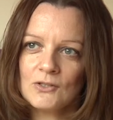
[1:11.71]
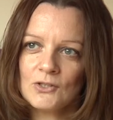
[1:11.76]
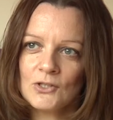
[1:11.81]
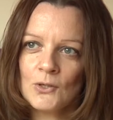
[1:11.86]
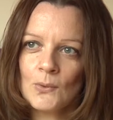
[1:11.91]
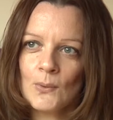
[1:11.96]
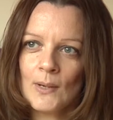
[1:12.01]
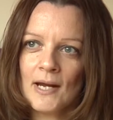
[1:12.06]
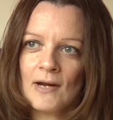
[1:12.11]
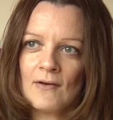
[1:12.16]

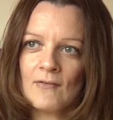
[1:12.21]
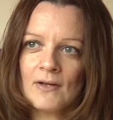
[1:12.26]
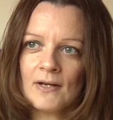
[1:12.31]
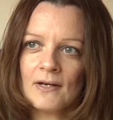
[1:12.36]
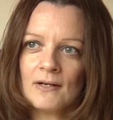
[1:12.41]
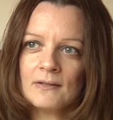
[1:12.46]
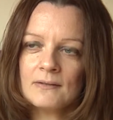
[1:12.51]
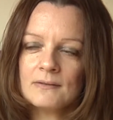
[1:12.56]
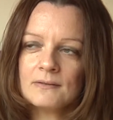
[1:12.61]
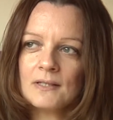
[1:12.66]
new
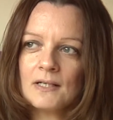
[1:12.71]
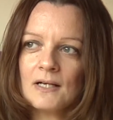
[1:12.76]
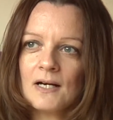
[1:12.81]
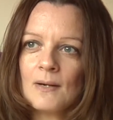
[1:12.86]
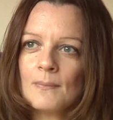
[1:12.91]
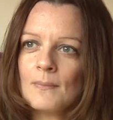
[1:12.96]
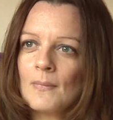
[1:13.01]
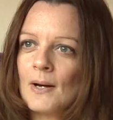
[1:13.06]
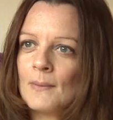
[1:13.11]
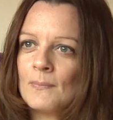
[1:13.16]
area,
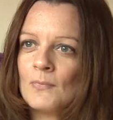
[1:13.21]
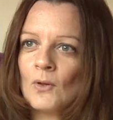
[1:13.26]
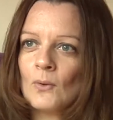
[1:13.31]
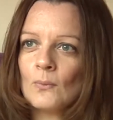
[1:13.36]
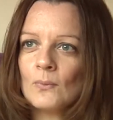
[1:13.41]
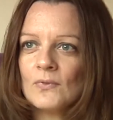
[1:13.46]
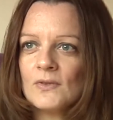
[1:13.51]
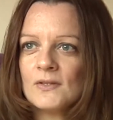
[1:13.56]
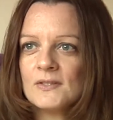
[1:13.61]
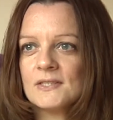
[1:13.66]
I'm
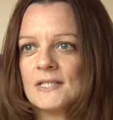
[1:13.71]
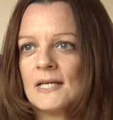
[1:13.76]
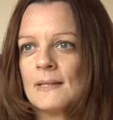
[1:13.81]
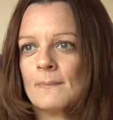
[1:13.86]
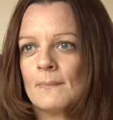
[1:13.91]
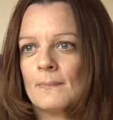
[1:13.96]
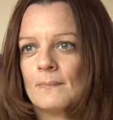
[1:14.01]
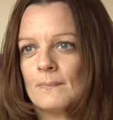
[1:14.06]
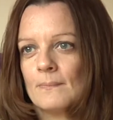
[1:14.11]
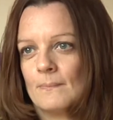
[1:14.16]
not with the
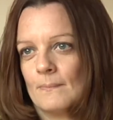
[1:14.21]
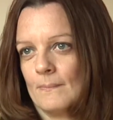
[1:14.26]
same